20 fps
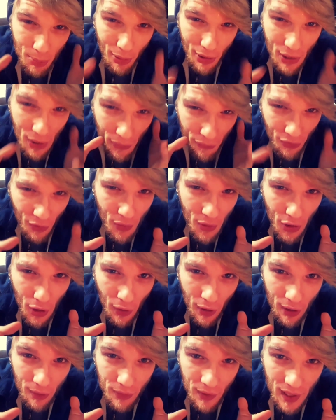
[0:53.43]
and to bring further
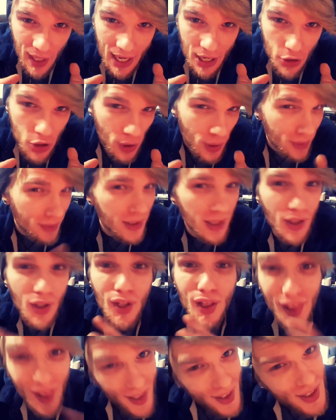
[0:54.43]
clarification,
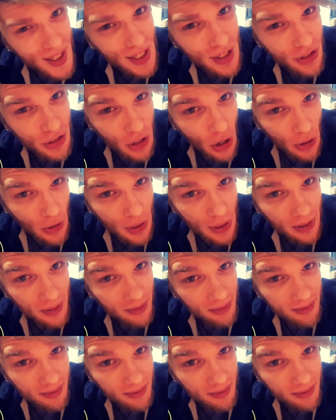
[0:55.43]
let's get started.